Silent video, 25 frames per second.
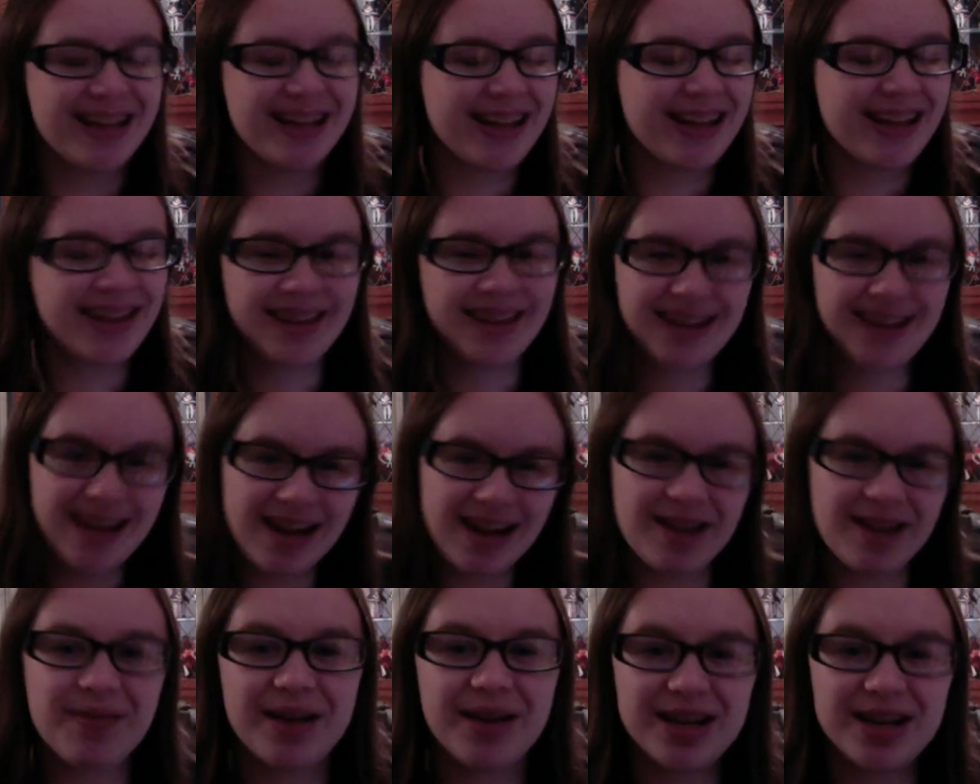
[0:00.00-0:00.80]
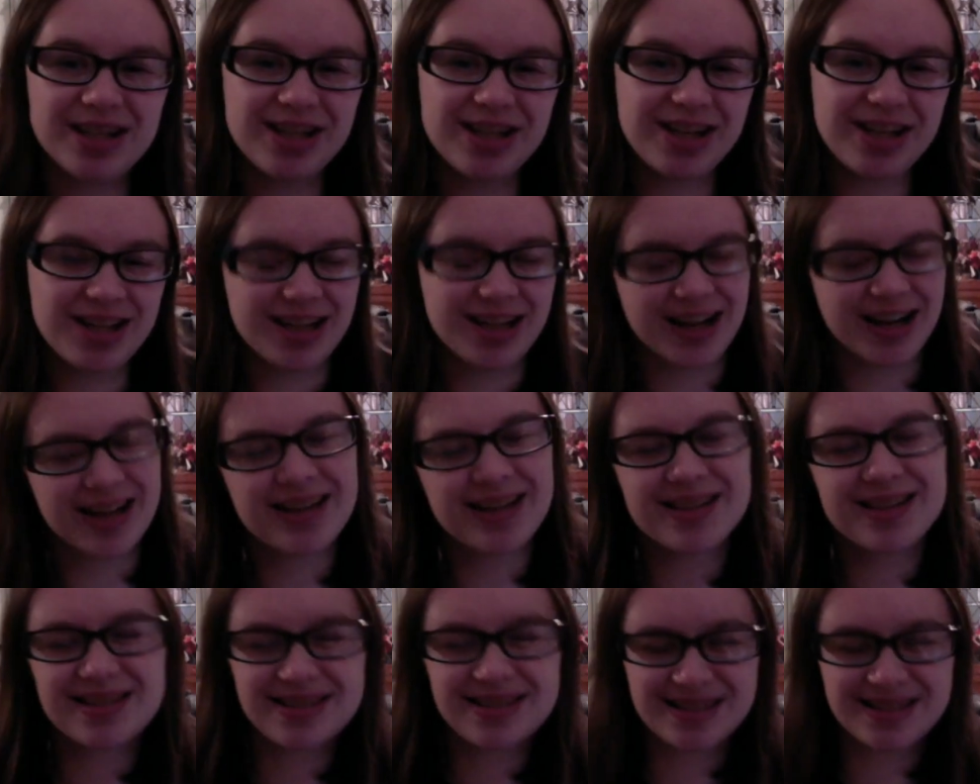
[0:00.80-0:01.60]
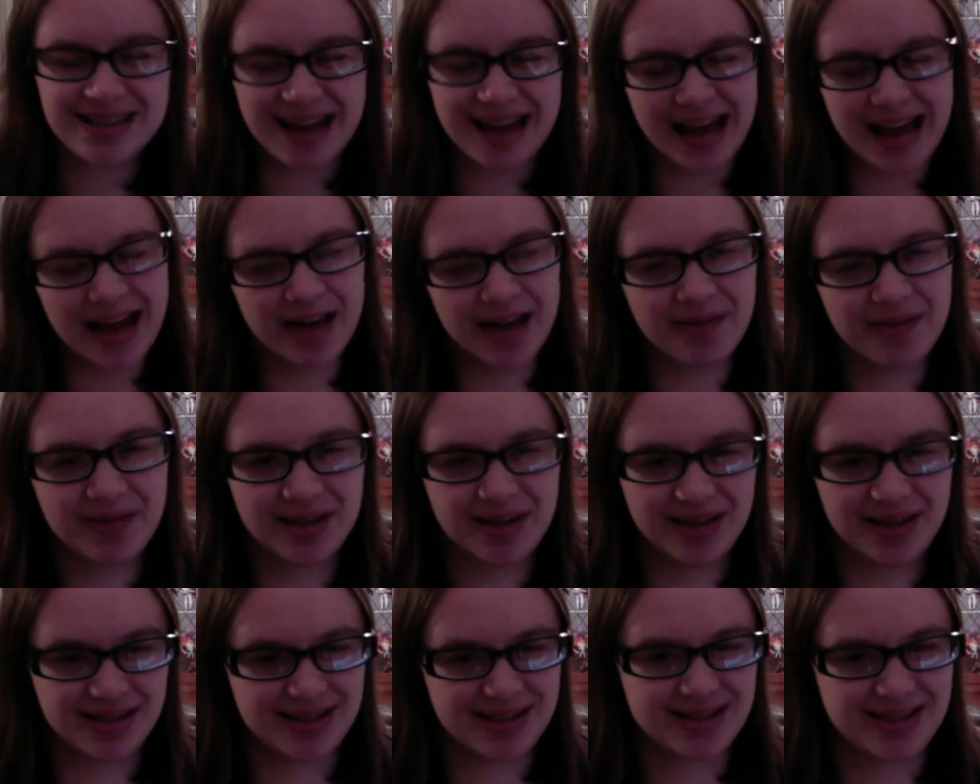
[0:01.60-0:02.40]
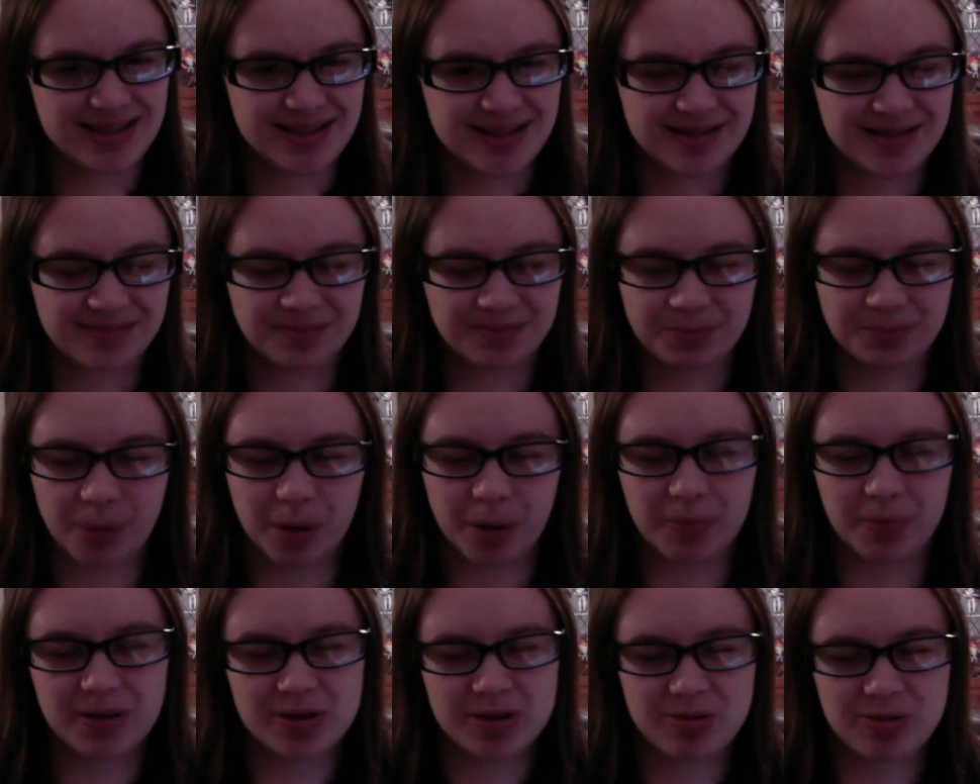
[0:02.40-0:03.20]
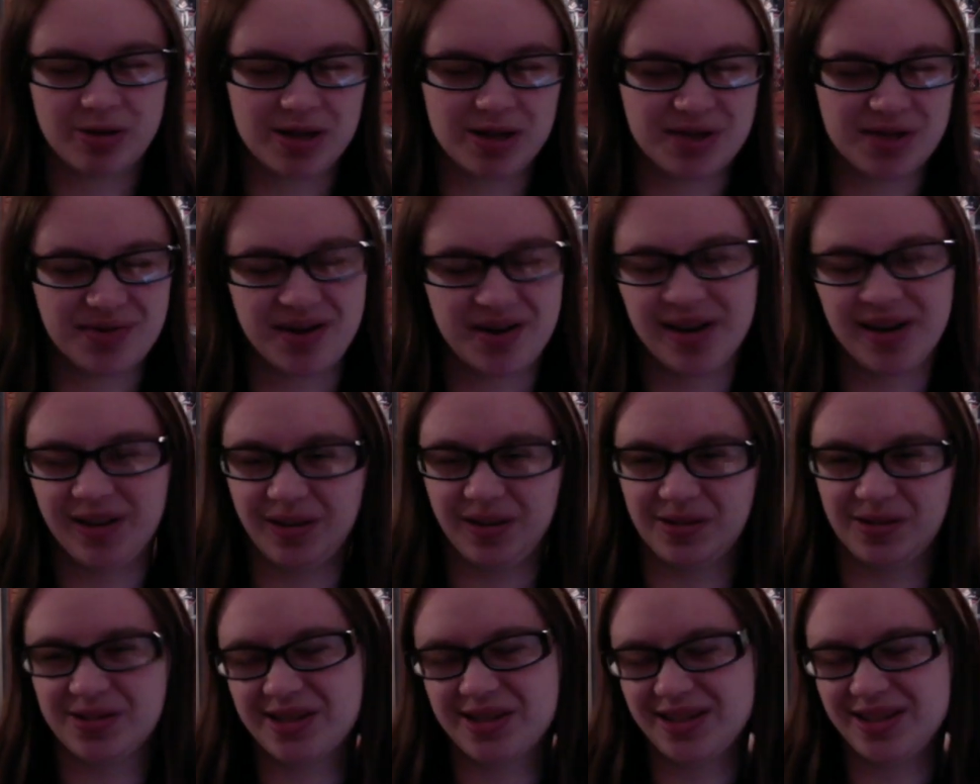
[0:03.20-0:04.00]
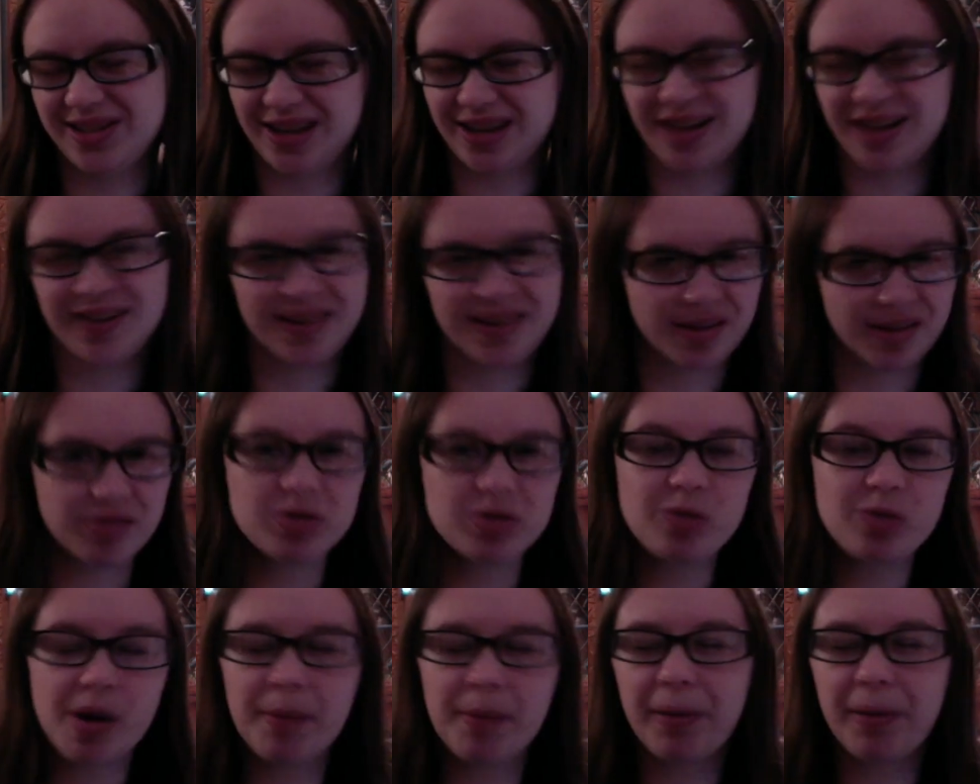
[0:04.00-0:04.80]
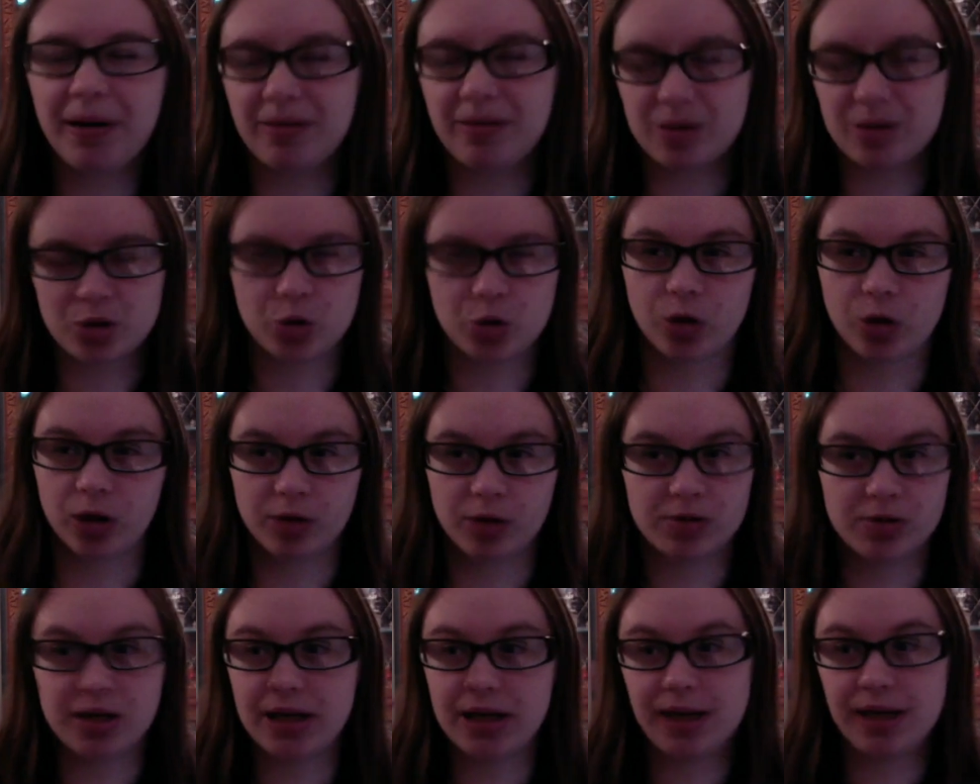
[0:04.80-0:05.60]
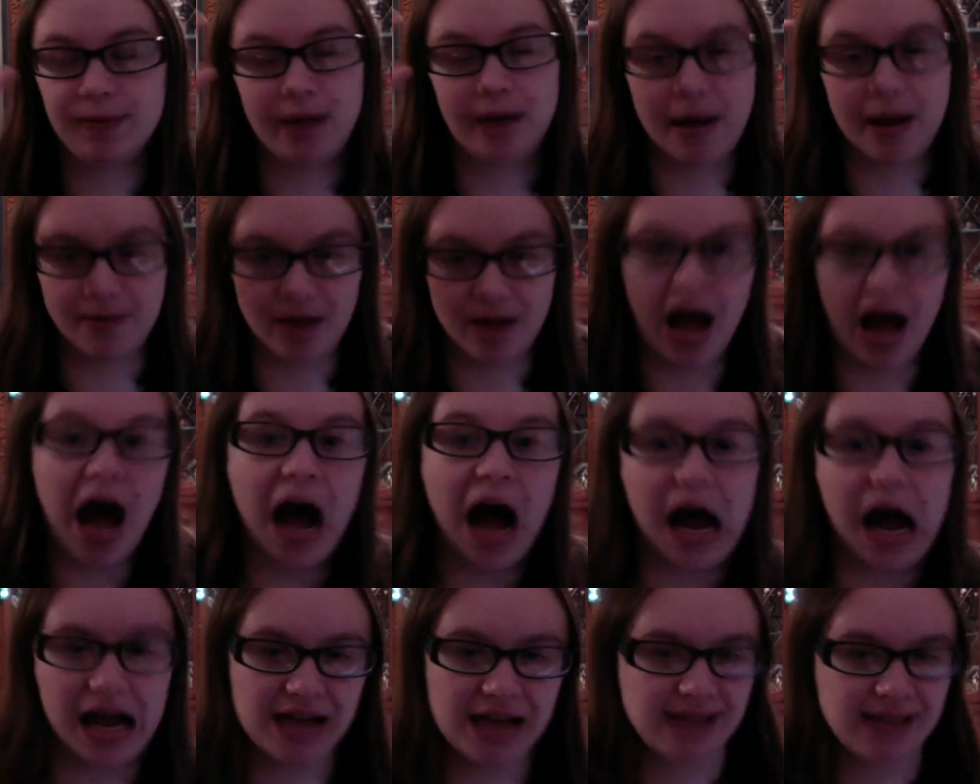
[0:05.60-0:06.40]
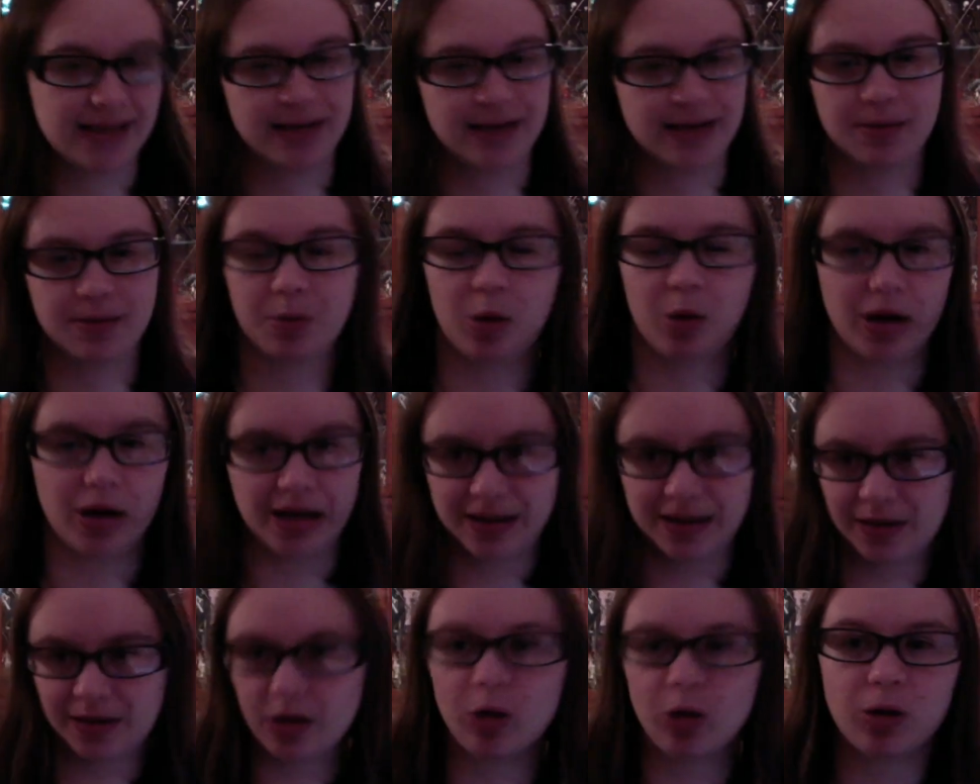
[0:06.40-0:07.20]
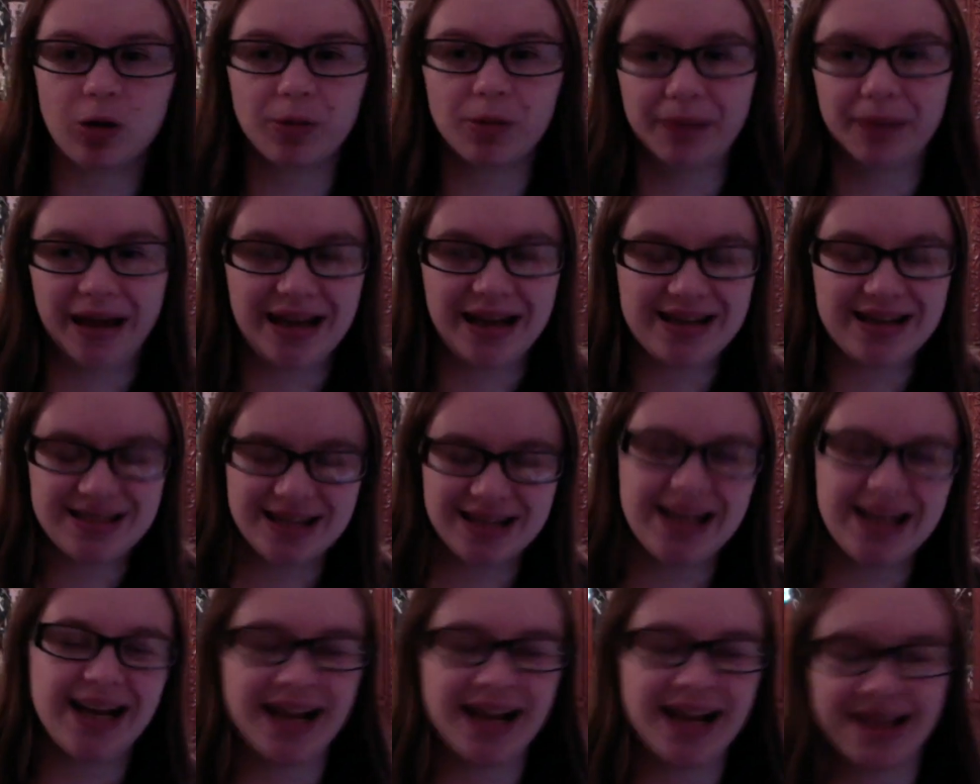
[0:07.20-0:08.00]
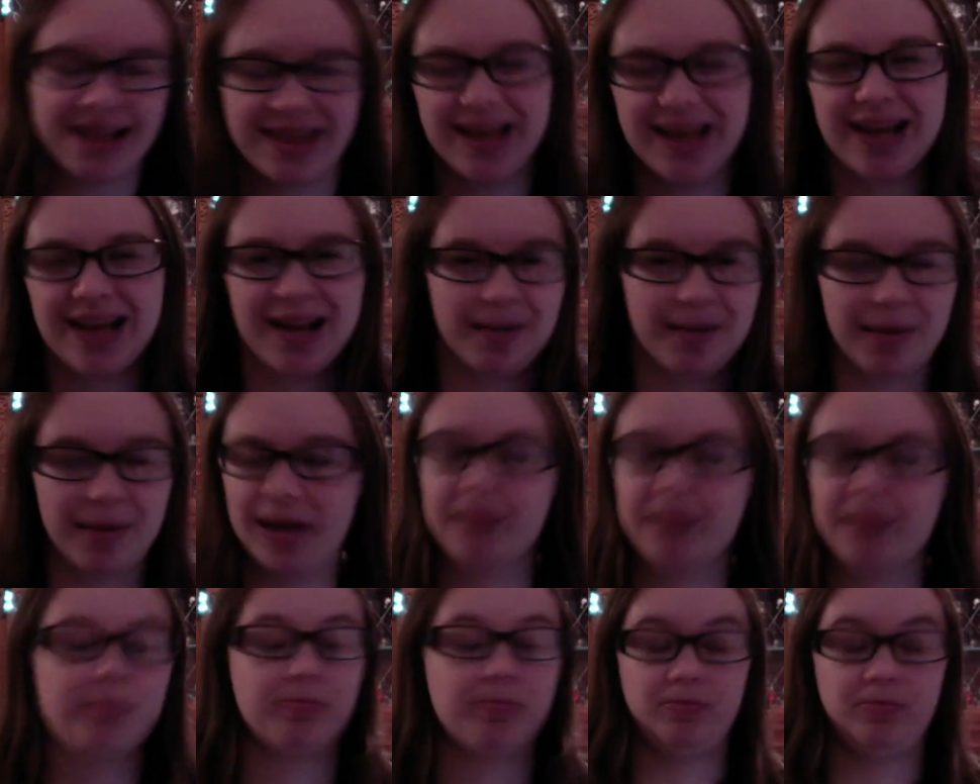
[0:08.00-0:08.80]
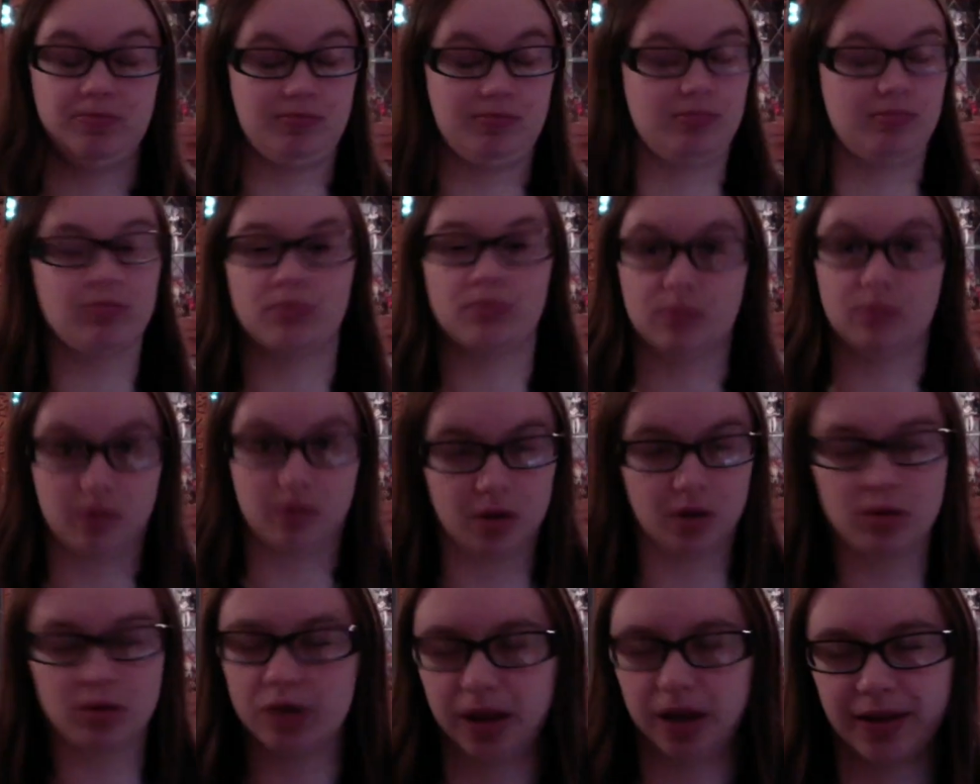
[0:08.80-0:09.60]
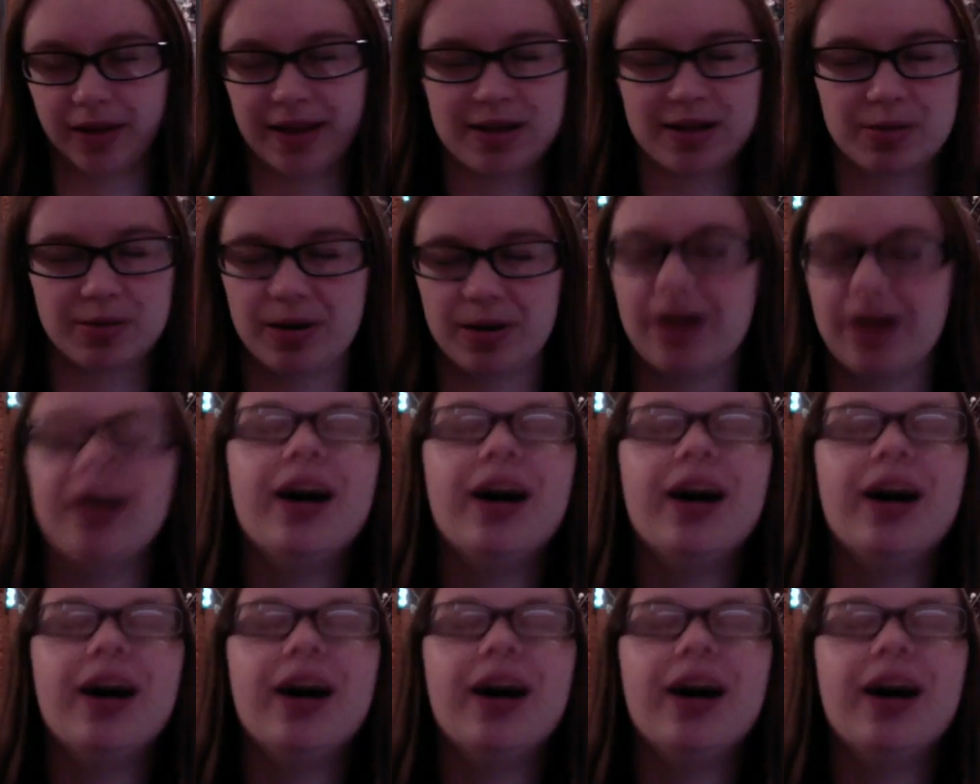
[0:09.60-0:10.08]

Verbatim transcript: the animation does have its moments where it's very loosely done. Like there was one part where Giorno didn't even have eyes at a point, and the old man did, I think. And I'm like, okay, that's weird.